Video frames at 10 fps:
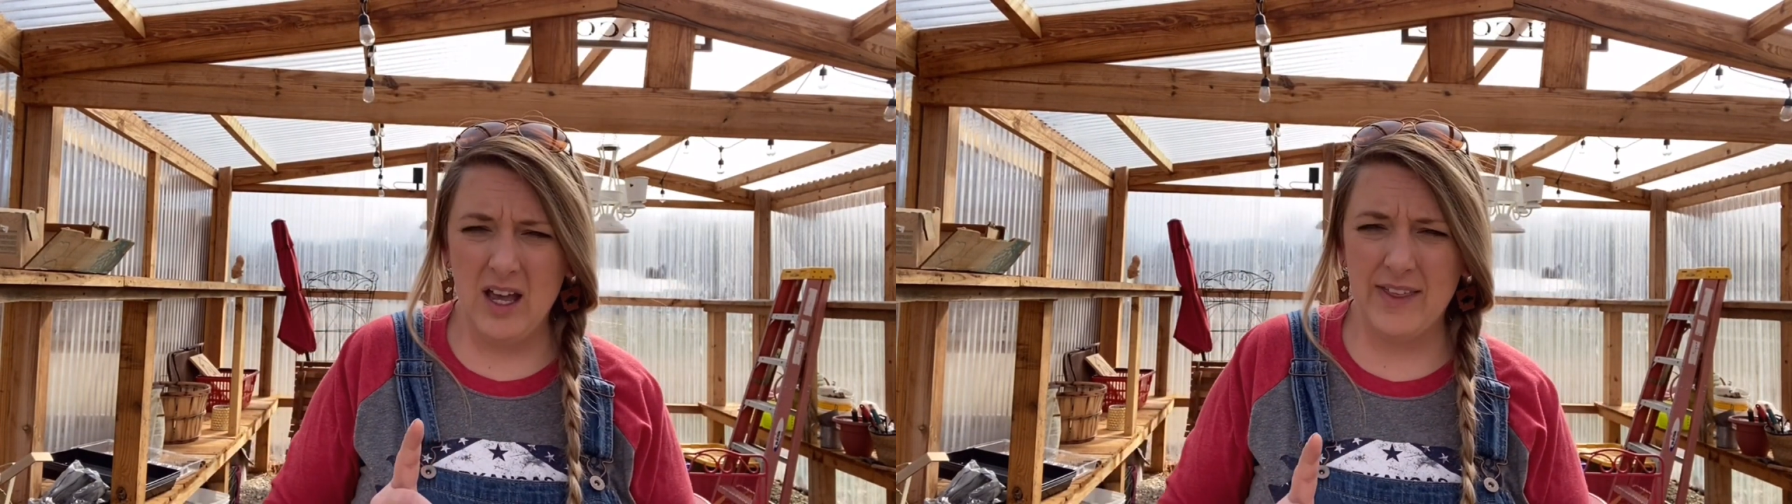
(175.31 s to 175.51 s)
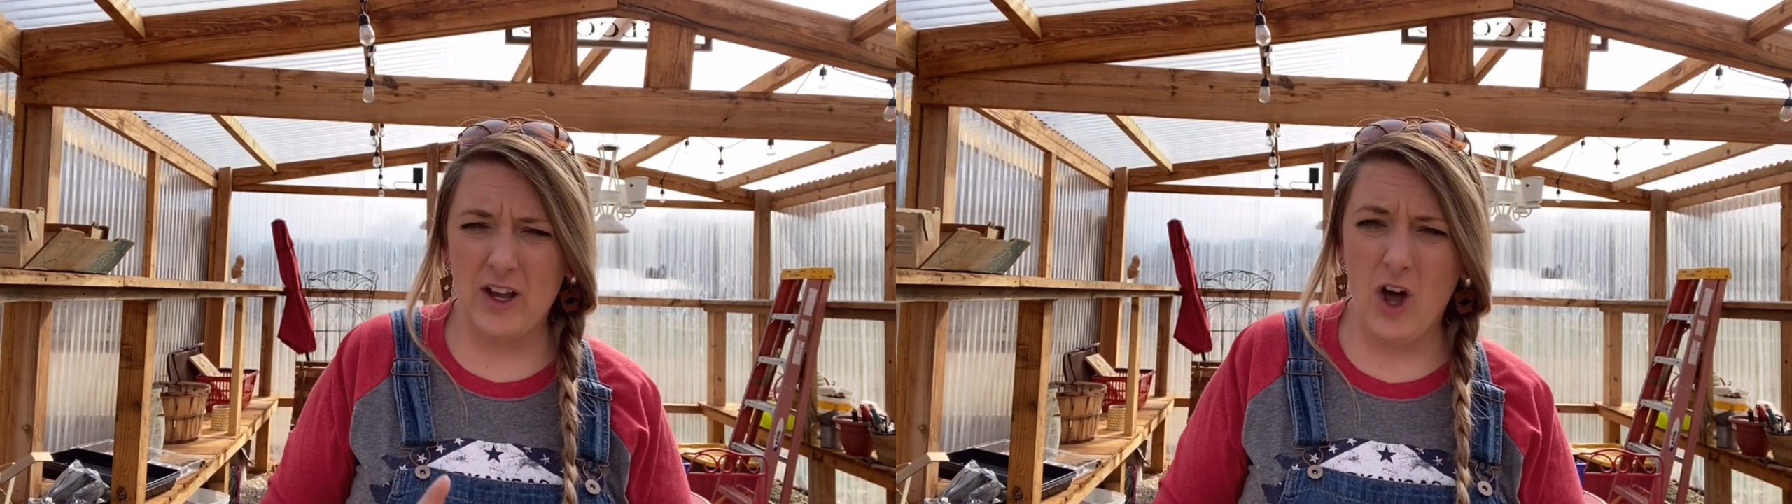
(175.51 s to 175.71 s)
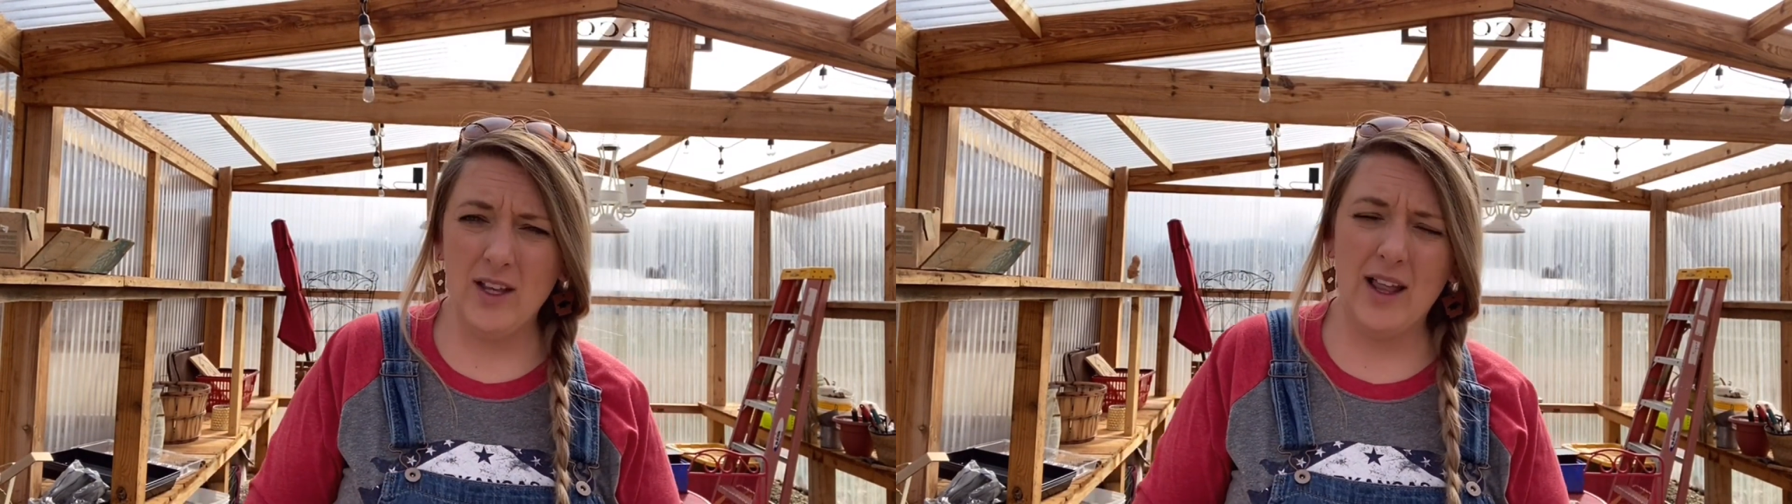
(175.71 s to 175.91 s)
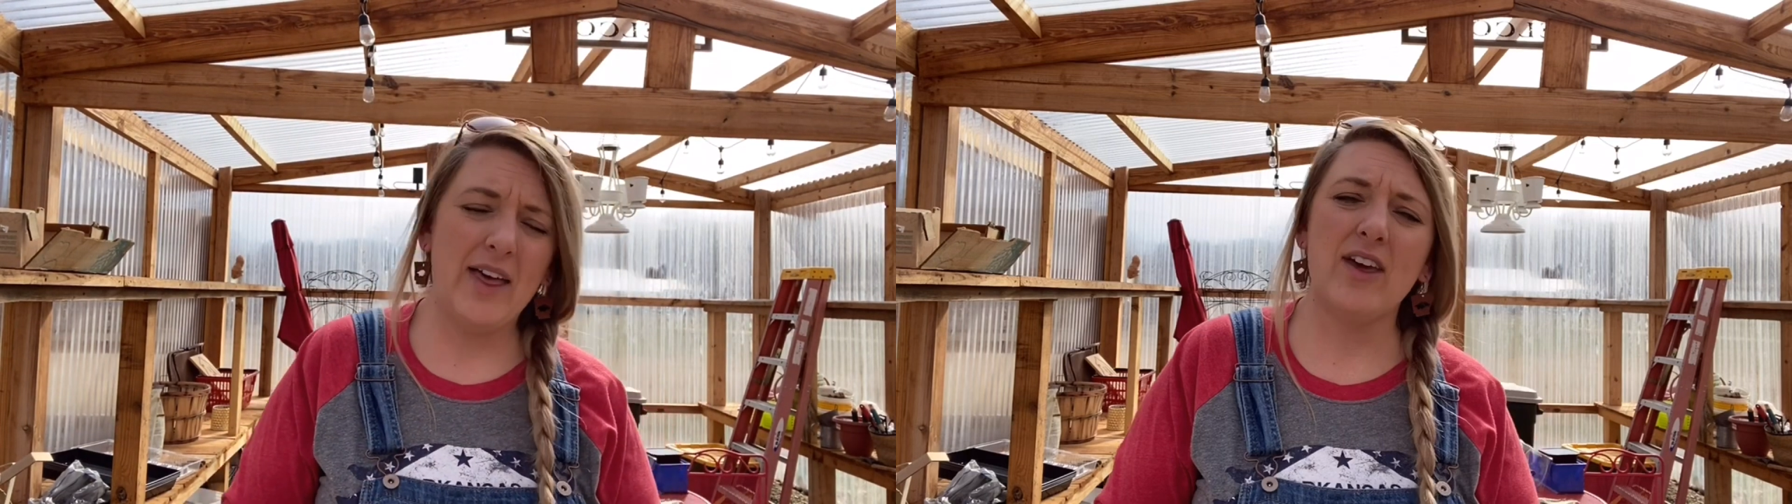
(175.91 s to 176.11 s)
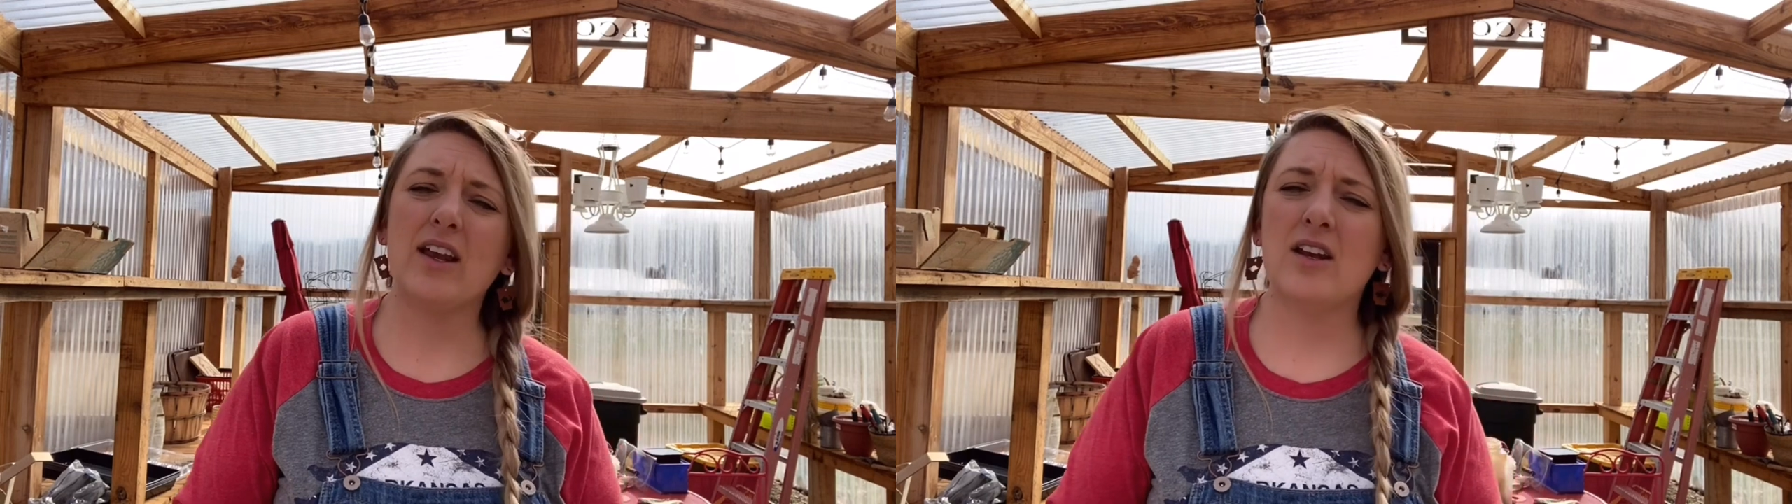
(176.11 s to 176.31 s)
they call it, I
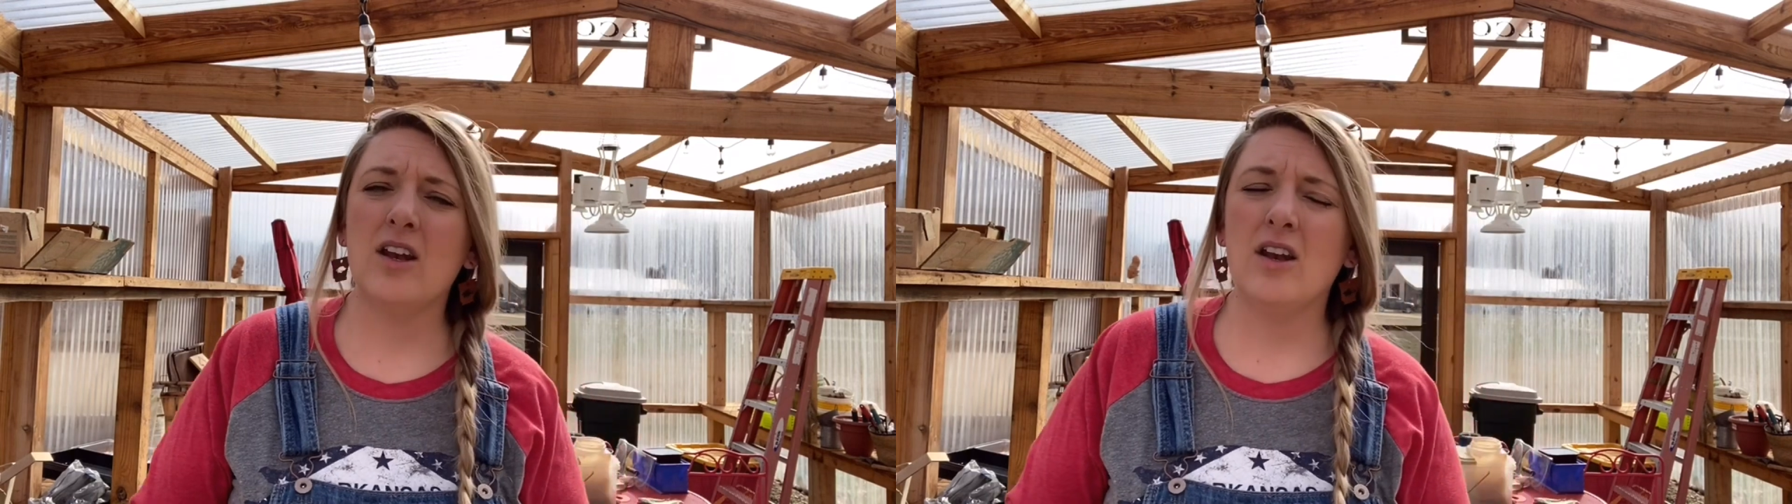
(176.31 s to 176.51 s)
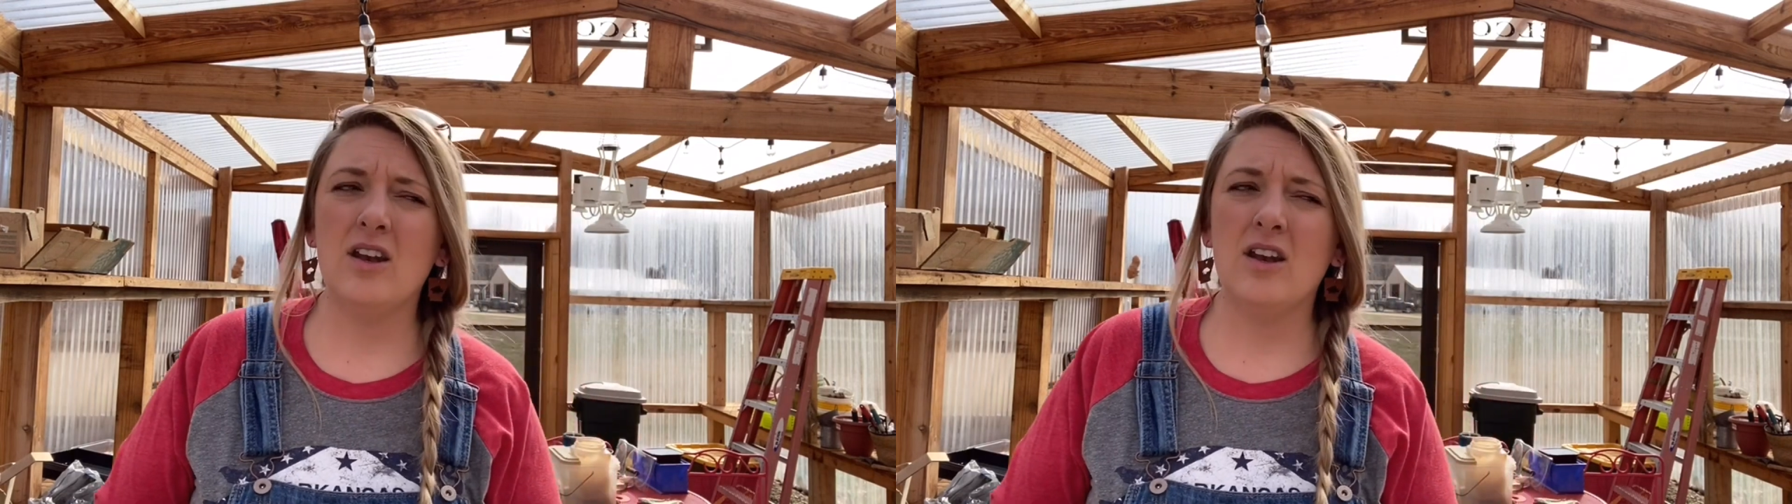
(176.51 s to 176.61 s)
think,